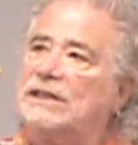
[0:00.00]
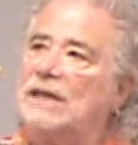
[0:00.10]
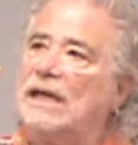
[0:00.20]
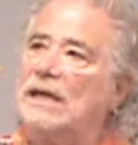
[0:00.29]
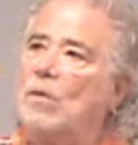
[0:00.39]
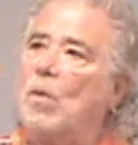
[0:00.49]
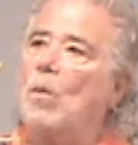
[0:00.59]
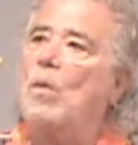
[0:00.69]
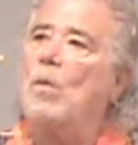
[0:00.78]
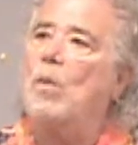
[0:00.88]
she said,
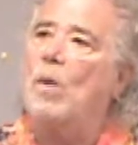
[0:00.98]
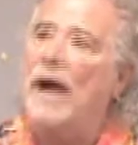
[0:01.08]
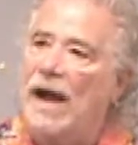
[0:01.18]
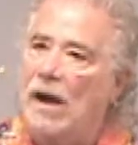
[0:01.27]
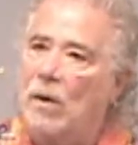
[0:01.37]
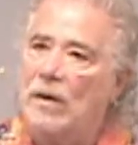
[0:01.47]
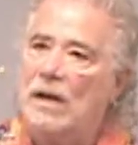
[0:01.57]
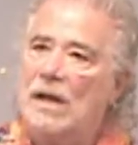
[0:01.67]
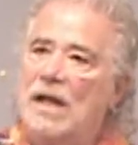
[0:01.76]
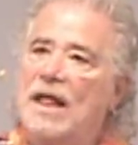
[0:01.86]
wow,
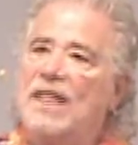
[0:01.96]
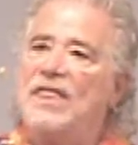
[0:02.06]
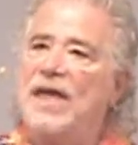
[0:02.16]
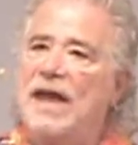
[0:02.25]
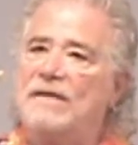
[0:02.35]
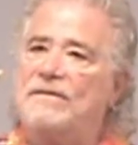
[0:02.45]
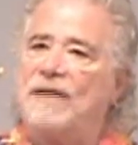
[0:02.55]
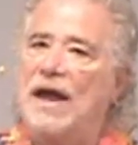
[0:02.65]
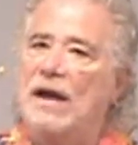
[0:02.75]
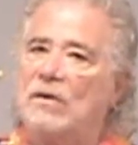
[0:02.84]
they
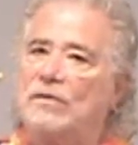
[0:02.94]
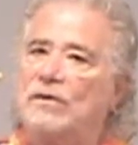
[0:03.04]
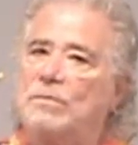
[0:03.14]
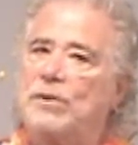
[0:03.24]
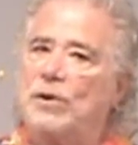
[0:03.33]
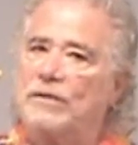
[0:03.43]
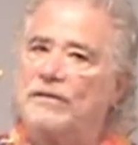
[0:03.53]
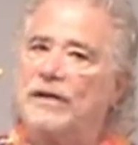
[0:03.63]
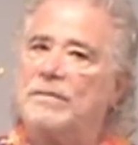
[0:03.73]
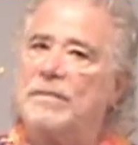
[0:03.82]
found the
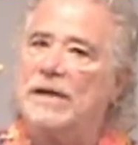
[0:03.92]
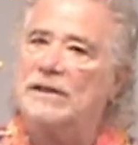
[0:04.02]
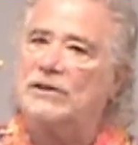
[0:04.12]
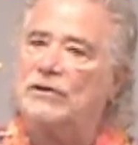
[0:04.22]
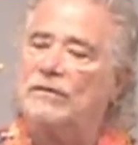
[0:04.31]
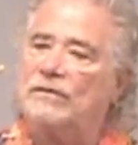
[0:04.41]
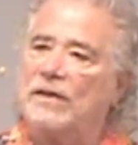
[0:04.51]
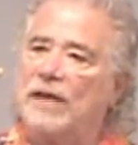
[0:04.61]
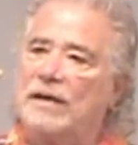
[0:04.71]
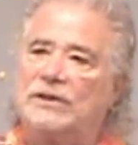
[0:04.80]
perfect minister
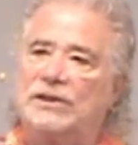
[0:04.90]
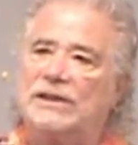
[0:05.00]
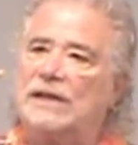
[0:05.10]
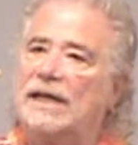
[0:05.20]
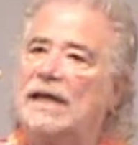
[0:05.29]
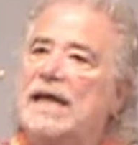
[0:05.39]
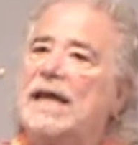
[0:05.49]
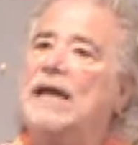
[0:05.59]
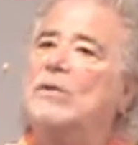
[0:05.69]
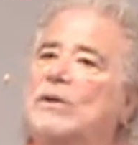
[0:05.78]
for them. She said,
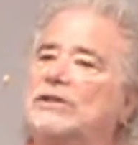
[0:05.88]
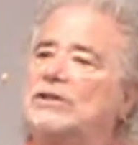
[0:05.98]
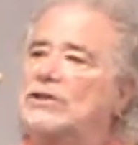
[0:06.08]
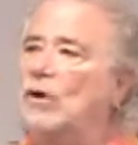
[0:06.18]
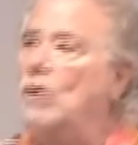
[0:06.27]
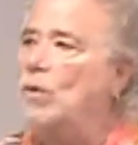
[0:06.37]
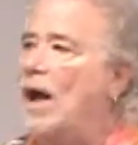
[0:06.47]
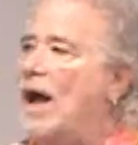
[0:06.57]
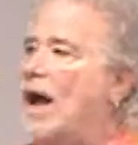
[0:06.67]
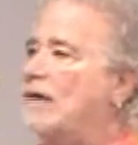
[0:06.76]
it was
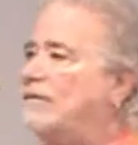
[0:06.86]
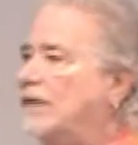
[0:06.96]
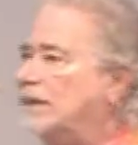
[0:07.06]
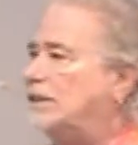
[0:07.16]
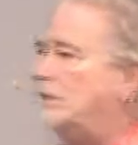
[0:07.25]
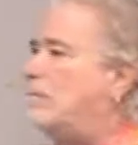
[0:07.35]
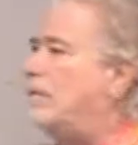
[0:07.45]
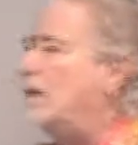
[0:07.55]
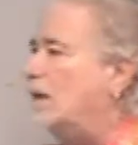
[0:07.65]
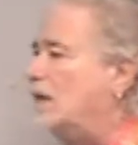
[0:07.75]
so obvious
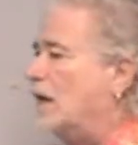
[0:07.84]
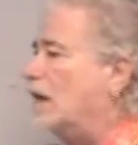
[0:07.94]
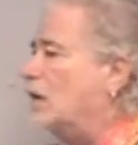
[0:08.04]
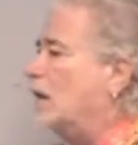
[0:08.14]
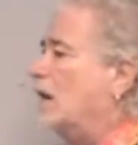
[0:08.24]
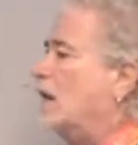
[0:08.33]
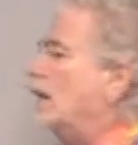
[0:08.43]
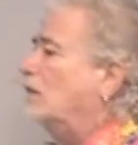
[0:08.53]
being there,